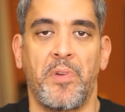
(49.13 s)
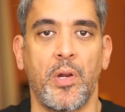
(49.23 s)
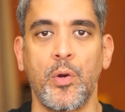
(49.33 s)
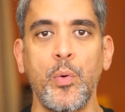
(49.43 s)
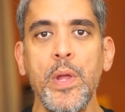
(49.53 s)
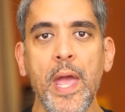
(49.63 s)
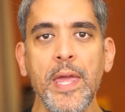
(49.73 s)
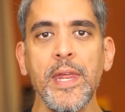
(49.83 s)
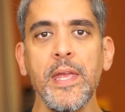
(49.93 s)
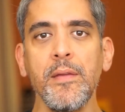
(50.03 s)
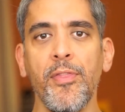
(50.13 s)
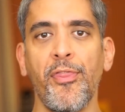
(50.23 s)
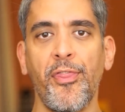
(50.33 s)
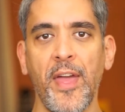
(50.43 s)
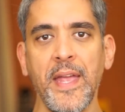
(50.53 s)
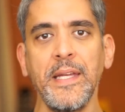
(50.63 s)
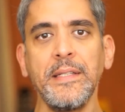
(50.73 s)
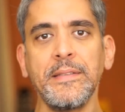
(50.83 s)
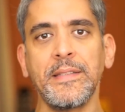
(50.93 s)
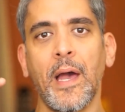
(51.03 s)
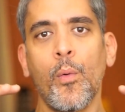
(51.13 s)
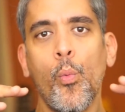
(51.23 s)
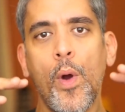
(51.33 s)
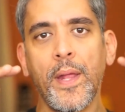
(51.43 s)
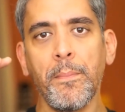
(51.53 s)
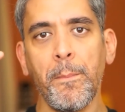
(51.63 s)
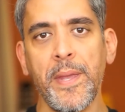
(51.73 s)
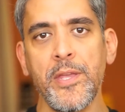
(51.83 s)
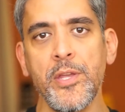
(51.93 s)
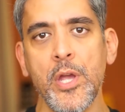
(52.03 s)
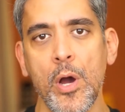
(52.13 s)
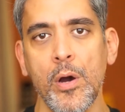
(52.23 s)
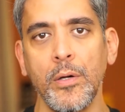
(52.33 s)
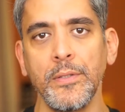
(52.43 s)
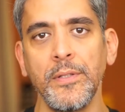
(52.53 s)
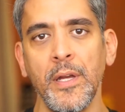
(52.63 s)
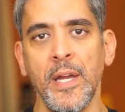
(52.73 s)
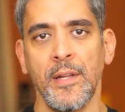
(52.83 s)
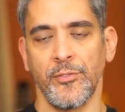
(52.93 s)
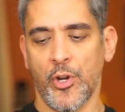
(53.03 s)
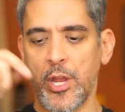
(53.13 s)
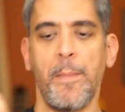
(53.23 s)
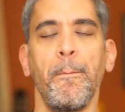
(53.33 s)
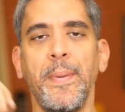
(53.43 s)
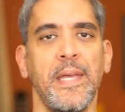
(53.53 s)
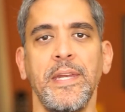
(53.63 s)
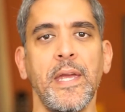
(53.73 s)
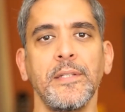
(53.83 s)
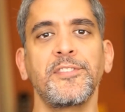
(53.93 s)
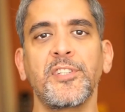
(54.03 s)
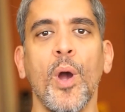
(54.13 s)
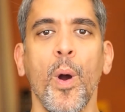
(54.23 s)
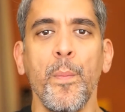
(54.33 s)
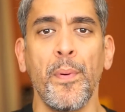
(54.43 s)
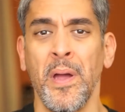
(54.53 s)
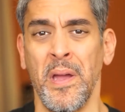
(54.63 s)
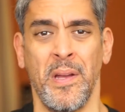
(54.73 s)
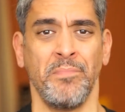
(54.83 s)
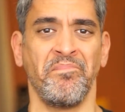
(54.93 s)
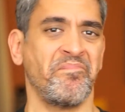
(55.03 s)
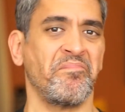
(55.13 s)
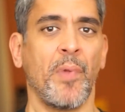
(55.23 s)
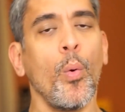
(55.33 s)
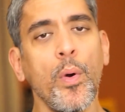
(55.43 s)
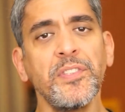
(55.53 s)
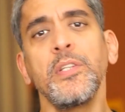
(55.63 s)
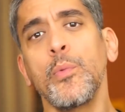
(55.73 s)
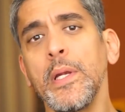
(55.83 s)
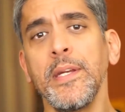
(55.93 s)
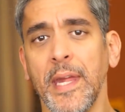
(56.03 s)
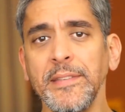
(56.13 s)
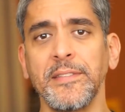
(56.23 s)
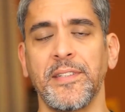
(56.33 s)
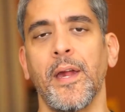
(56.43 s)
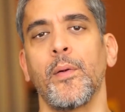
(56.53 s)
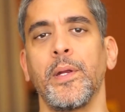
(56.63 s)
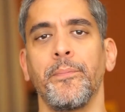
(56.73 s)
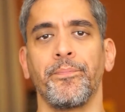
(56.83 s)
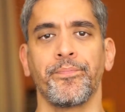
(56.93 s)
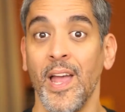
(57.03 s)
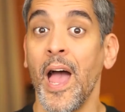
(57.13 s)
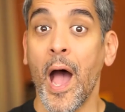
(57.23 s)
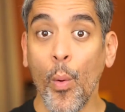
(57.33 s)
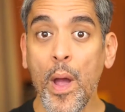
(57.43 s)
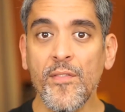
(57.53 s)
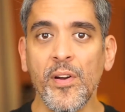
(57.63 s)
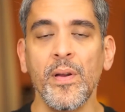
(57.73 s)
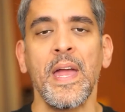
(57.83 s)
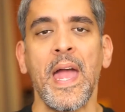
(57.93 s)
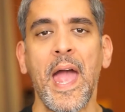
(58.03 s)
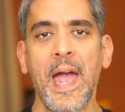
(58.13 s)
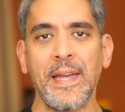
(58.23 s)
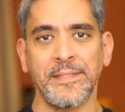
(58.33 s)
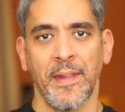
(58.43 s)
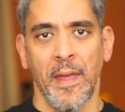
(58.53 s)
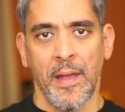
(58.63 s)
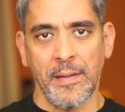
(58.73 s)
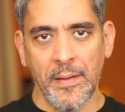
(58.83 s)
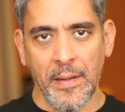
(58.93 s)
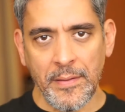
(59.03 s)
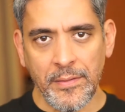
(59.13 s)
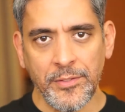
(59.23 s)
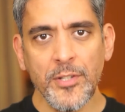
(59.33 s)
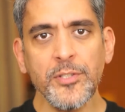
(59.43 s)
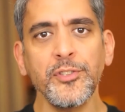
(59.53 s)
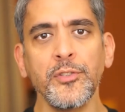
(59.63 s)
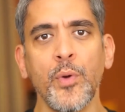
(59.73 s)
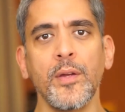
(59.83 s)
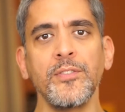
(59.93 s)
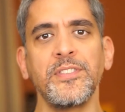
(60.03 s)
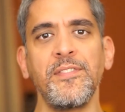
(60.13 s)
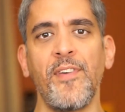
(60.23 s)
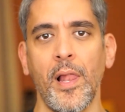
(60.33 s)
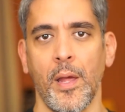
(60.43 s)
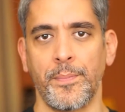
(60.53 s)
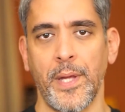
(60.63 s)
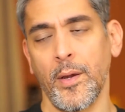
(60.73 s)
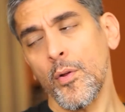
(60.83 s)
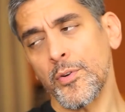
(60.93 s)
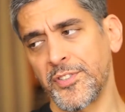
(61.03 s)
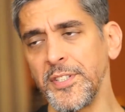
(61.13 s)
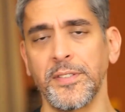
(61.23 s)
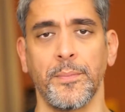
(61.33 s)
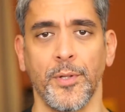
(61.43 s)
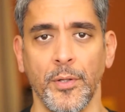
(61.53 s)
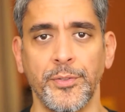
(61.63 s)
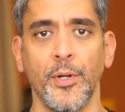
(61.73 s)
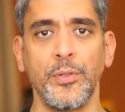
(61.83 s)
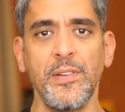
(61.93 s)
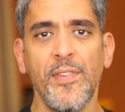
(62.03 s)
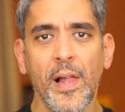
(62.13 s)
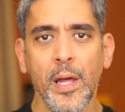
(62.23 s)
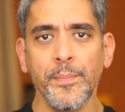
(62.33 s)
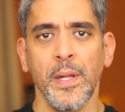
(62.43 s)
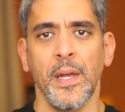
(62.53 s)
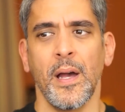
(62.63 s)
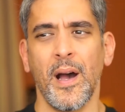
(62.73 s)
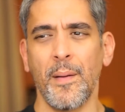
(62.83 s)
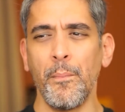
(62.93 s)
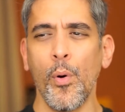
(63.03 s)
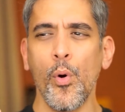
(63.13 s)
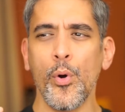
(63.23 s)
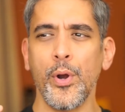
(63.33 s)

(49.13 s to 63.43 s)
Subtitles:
creating things that went beyond their immediate scope wasn't really necessary. However, as Dungeons and Dragons developed, and other systems also developed, a more,